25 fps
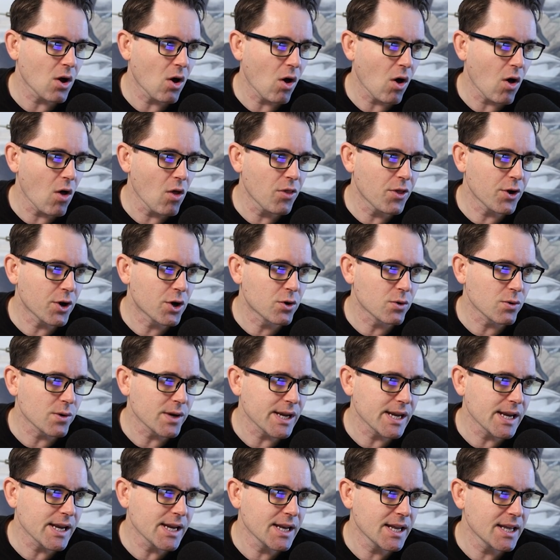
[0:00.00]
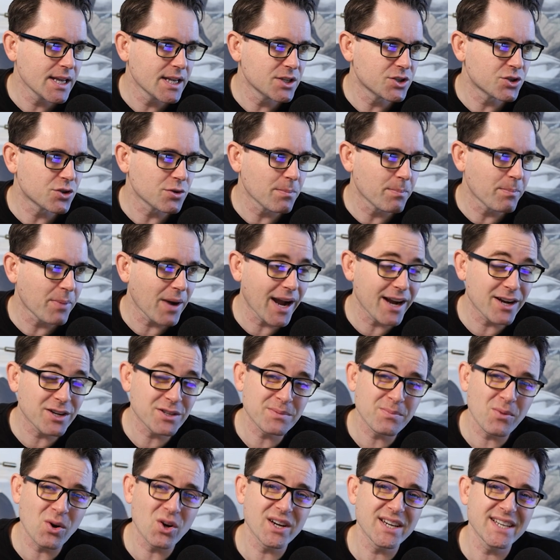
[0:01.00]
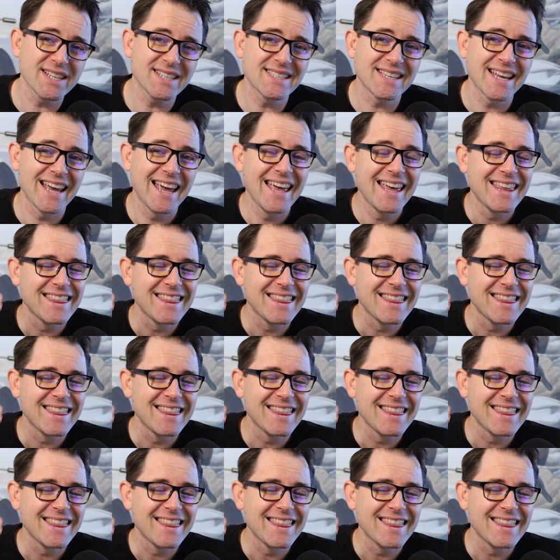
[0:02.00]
All the green is your buyer's markets.